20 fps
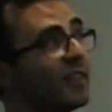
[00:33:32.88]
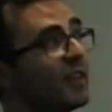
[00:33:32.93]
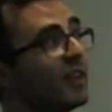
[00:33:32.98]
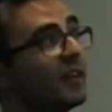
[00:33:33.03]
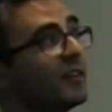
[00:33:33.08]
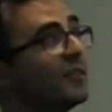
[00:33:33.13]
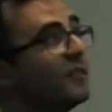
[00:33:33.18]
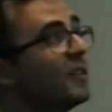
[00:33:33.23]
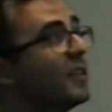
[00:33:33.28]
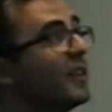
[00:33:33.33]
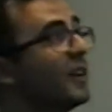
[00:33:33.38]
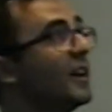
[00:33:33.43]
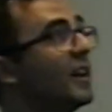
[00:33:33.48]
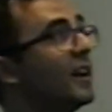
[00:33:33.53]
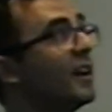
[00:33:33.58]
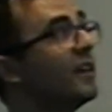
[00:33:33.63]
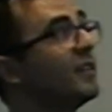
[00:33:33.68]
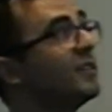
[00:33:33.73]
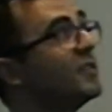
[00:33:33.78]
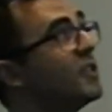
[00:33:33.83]
thing over
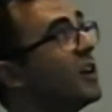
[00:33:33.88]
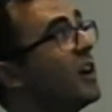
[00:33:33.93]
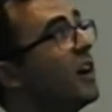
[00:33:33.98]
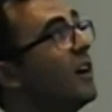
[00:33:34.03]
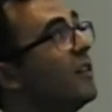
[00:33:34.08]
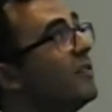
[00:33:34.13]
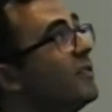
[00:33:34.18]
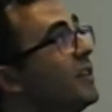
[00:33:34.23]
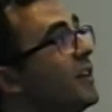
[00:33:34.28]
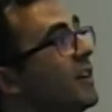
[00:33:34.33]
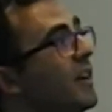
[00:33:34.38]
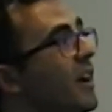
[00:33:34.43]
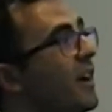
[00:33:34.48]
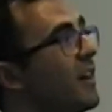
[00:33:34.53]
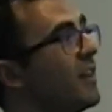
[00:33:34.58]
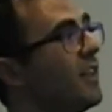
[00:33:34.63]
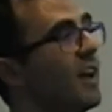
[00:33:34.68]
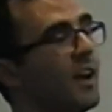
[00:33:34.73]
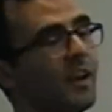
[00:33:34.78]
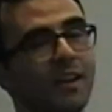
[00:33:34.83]
there, Java,
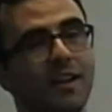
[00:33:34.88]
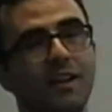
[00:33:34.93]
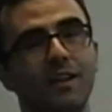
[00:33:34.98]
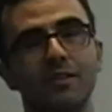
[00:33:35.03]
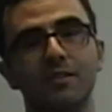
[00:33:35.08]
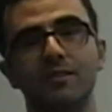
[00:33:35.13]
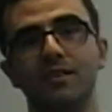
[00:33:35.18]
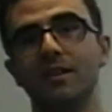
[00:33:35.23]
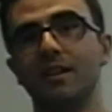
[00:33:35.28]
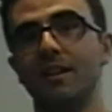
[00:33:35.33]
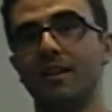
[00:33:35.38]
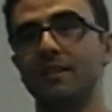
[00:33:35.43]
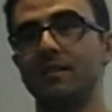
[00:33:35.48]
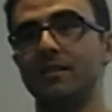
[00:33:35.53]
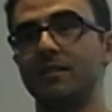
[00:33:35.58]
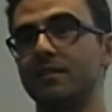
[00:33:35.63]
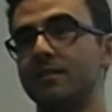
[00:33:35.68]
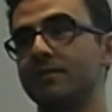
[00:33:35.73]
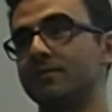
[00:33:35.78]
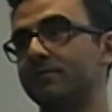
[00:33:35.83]
Erlang, and Node.js.